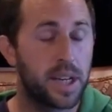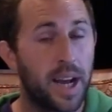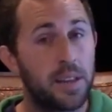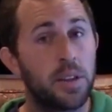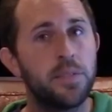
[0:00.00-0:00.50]
And
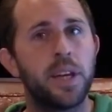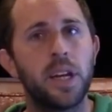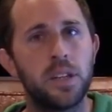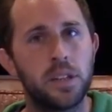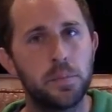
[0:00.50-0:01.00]
I love that
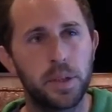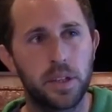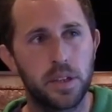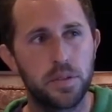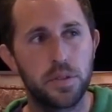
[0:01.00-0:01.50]
idea
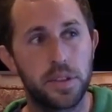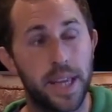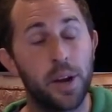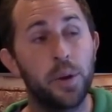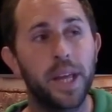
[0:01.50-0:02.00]
because
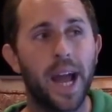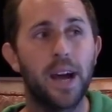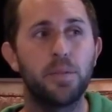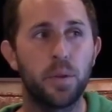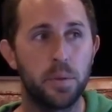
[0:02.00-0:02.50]
they already
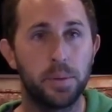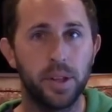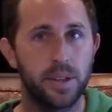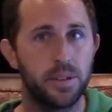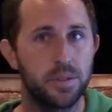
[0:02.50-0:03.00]
have all the
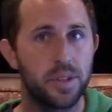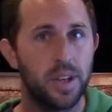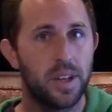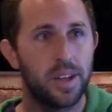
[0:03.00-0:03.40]
players.